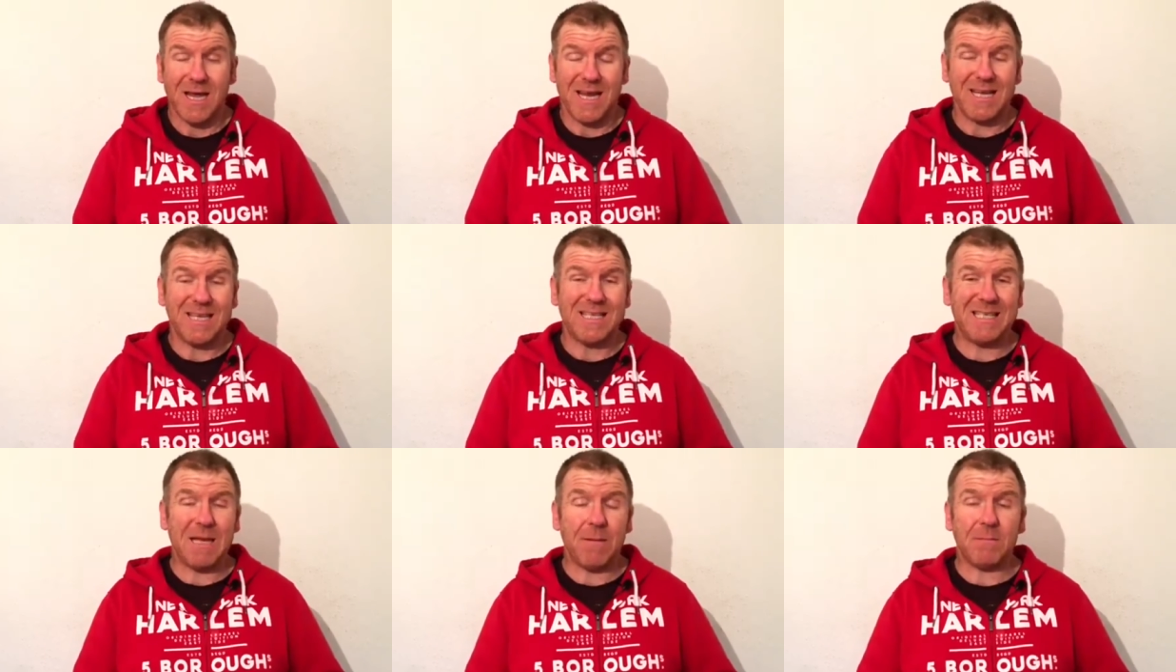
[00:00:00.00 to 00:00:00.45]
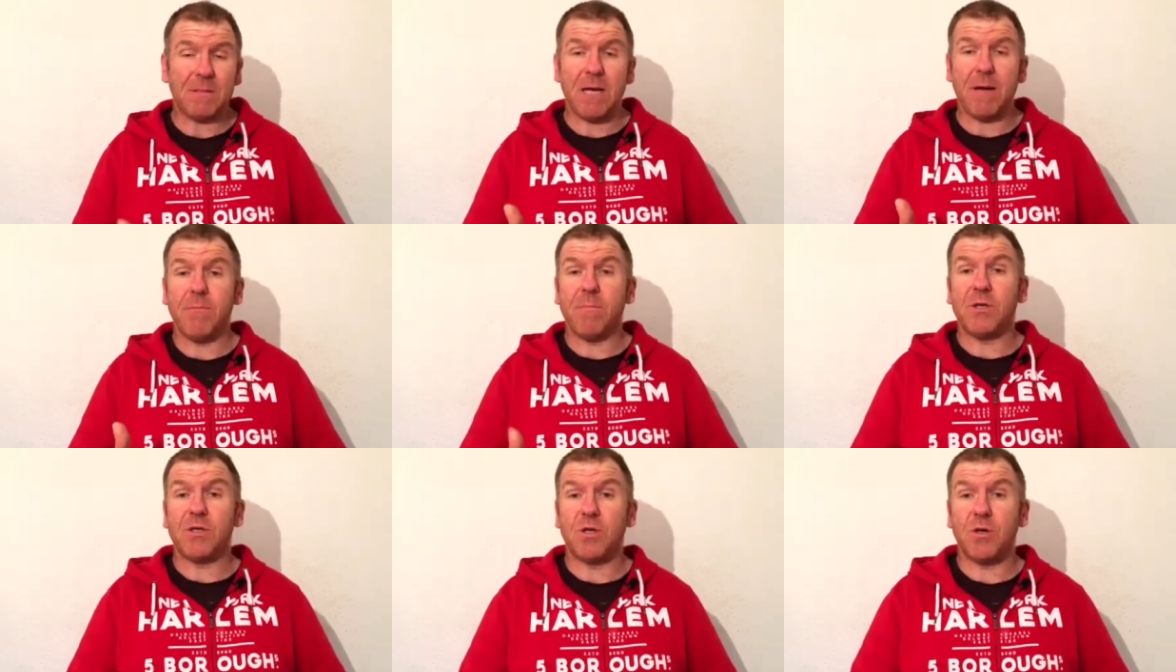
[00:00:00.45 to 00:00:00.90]
In
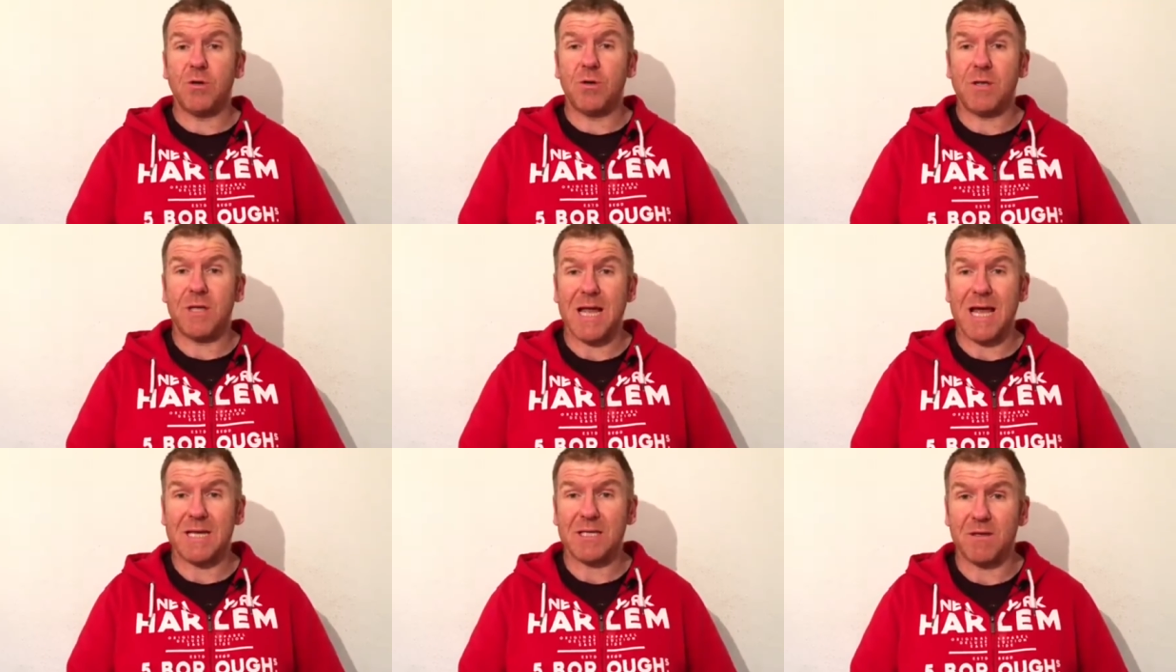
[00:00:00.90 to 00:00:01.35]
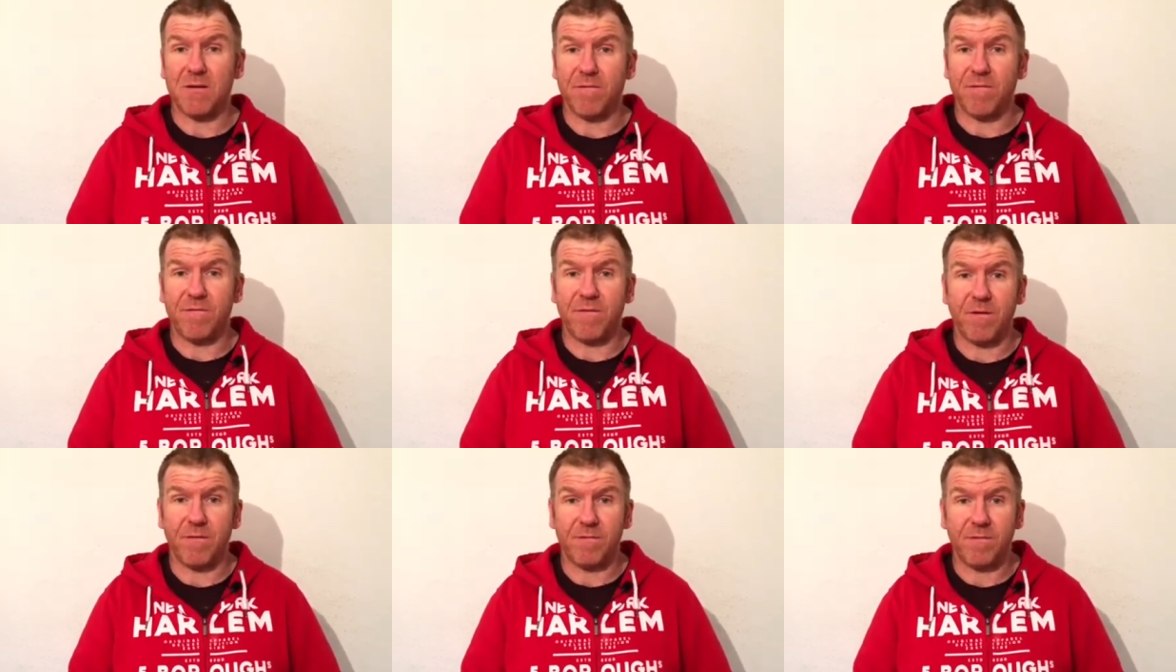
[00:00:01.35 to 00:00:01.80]
September
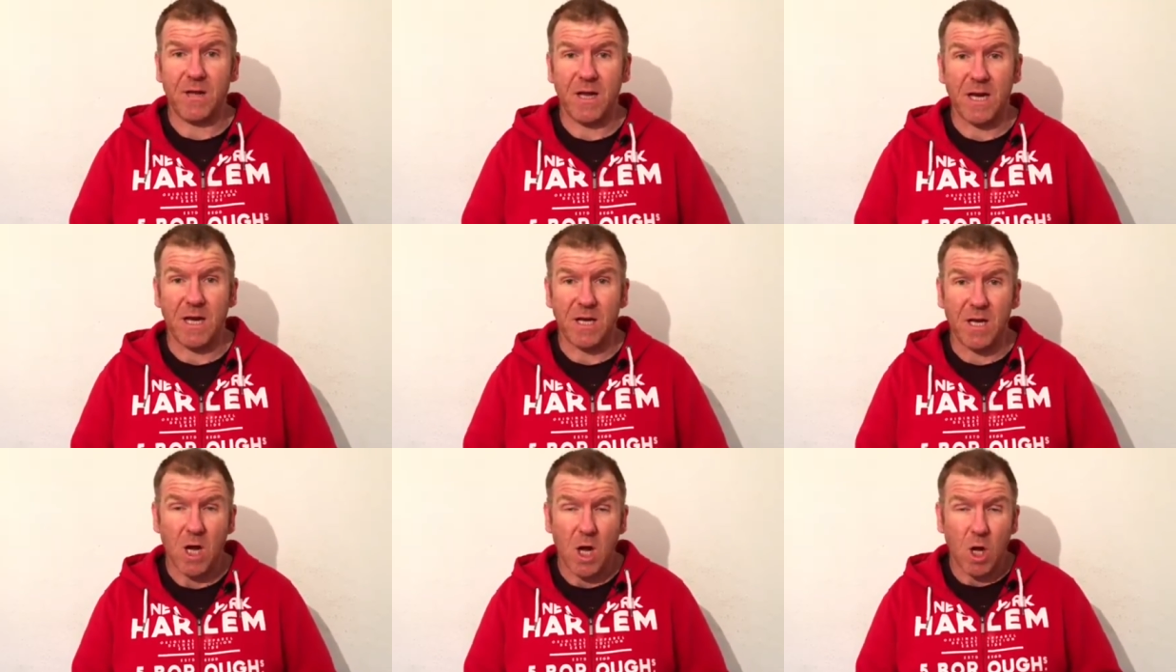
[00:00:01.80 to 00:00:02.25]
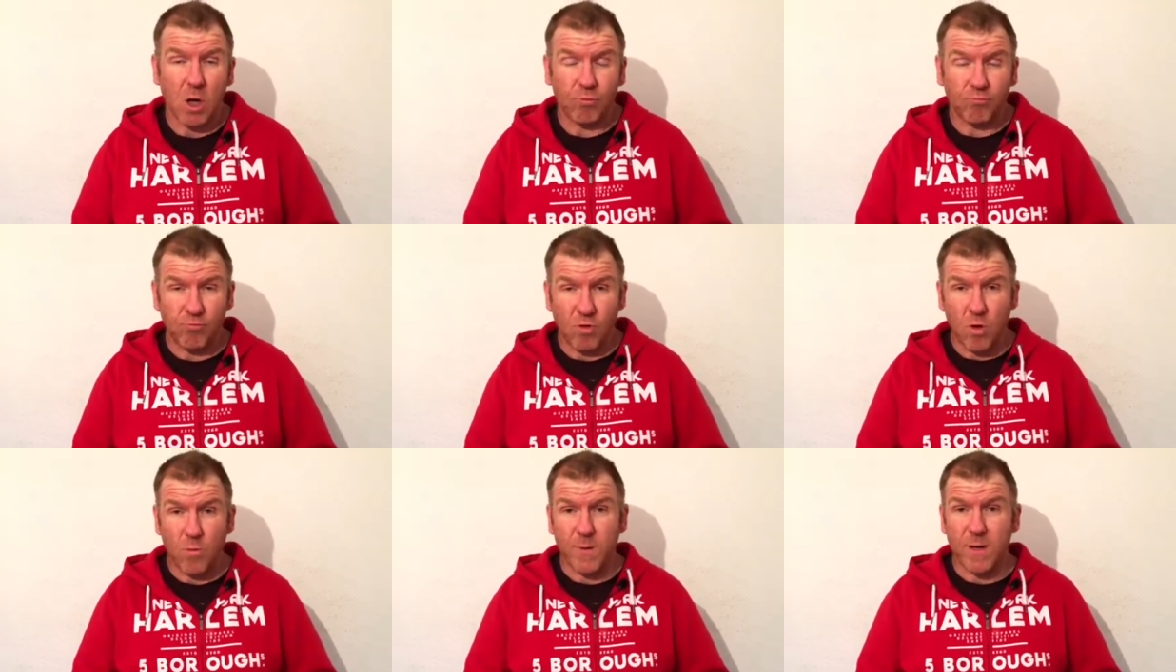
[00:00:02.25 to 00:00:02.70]
2015,
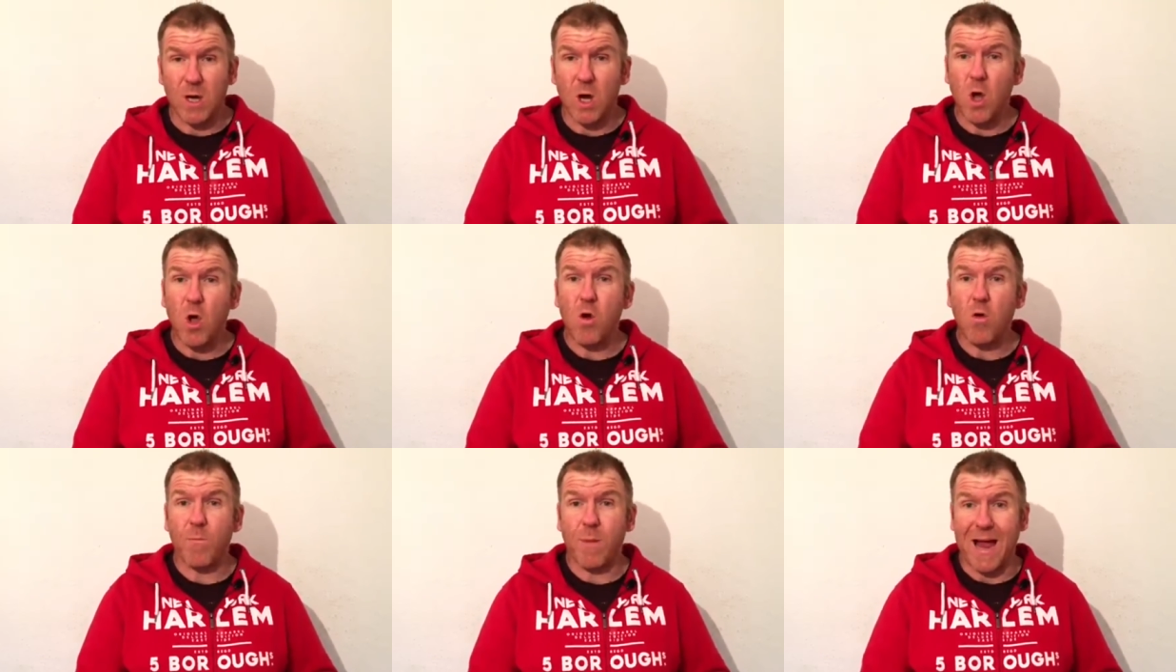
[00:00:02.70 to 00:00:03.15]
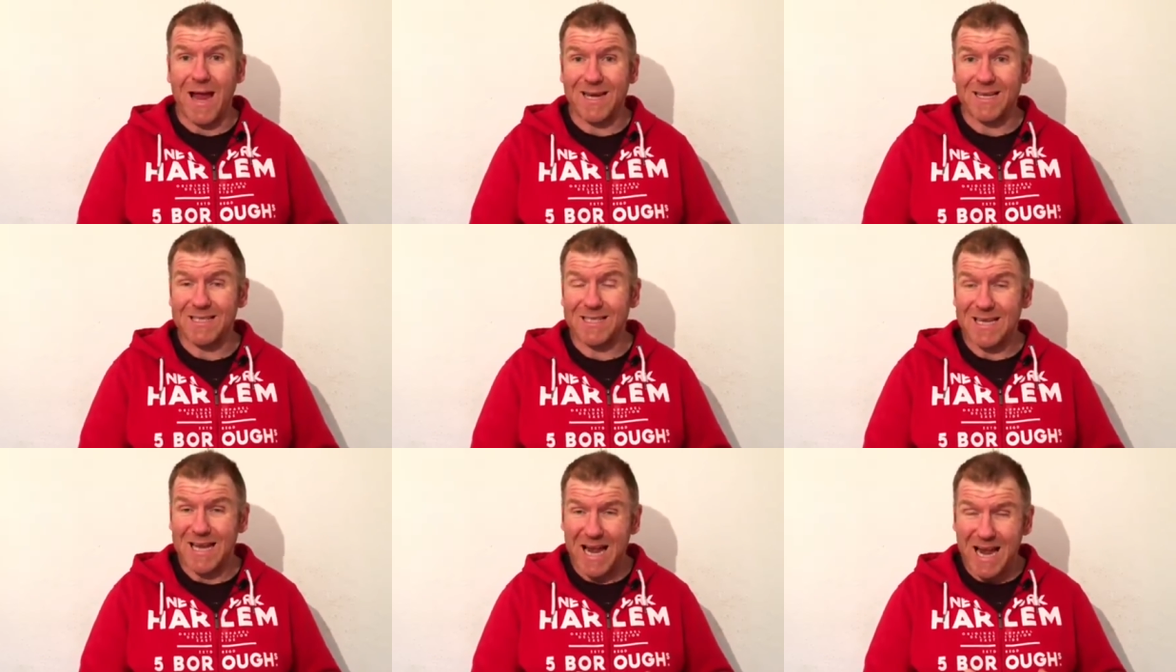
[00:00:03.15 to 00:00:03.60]
Ruby
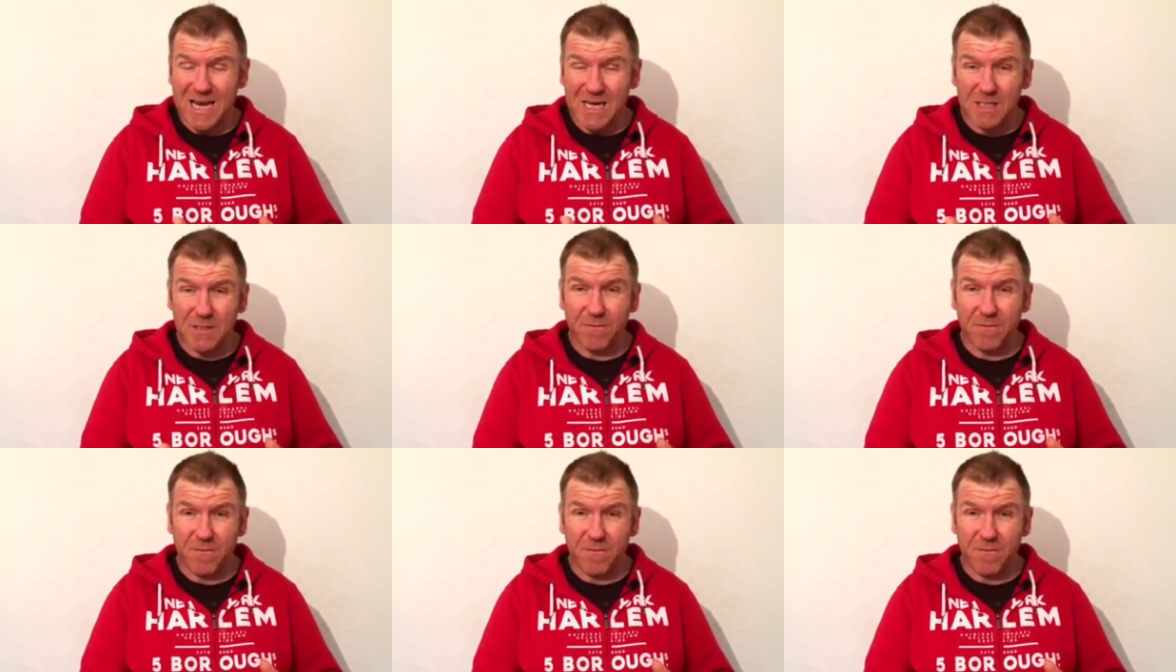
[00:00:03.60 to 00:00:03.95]
Urbax, age